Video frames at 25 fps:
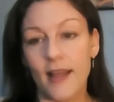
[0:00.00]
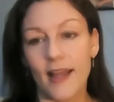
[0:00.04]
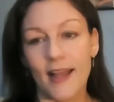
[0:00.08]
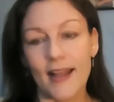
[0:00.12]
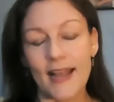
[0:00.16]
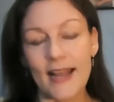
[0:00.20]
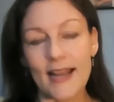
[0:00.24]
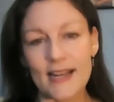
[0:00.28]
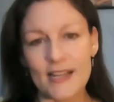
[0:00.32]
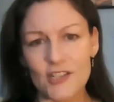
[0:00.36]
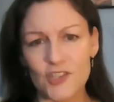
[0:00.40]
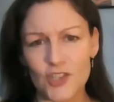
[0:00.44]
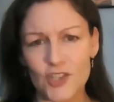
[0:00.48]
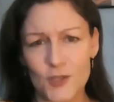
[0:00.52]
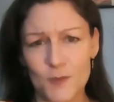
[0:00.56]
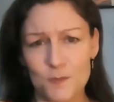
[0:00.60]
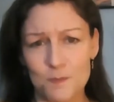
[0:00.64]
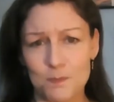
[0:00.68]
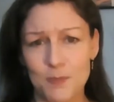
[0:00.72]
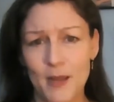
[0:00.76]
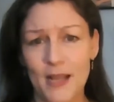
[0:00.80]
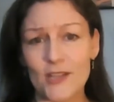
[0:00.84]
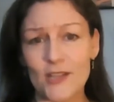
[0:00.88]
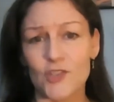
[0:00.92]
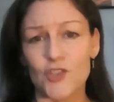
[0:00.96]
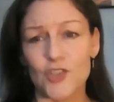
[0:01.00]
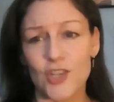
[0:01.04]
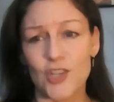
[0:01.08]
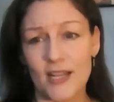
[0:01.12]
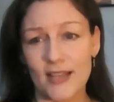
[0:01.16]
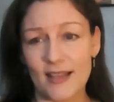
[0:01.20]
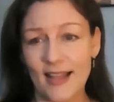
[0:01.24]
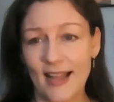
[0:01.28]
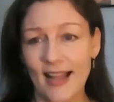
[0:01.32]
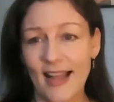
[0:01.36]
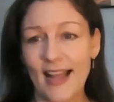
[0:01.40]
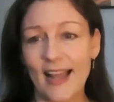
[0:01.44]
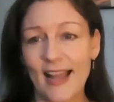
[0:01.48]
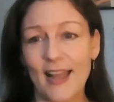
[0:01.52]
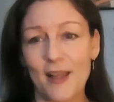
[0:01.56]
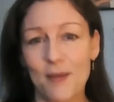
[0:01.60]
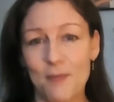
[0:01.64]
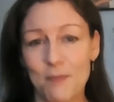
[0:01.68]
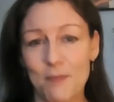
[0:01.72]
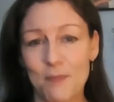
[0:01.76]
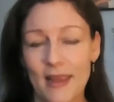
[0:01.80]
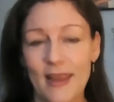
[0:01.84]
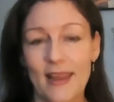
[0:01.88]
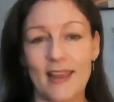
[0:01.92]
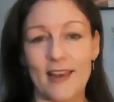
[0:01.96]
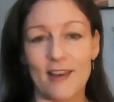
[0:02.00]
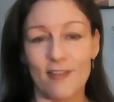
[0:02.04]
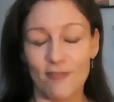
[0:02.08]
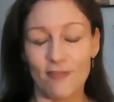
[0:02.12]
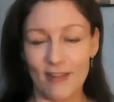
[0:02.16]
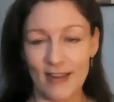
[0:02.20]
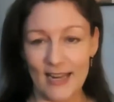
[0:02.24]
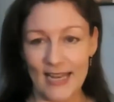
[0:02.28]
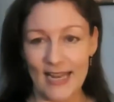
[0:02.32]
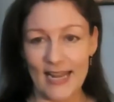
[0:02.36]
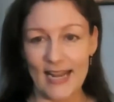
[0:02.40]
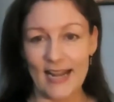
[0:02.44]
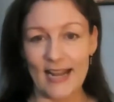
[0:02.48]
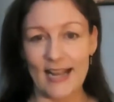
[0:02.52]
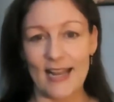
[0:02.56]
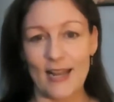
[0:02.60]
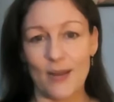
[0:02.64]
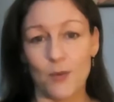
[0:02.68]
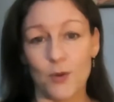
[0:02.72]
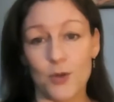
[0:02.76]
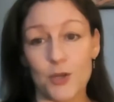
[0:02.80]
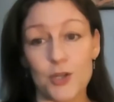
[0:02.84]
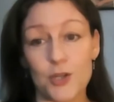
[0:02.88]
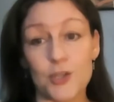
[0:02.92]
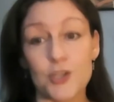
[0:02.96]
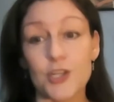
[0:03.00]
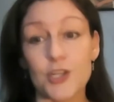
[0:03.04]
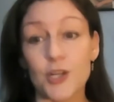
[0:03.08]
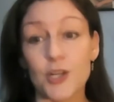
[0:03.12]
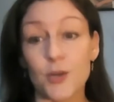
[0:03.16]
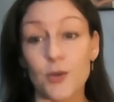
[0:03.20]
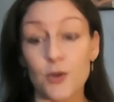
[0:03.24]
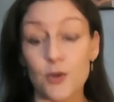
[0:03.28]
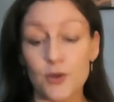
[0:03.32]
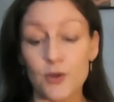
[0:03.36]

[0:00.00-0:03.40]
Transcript: Again, it's just punching that out and making it really clear what you do.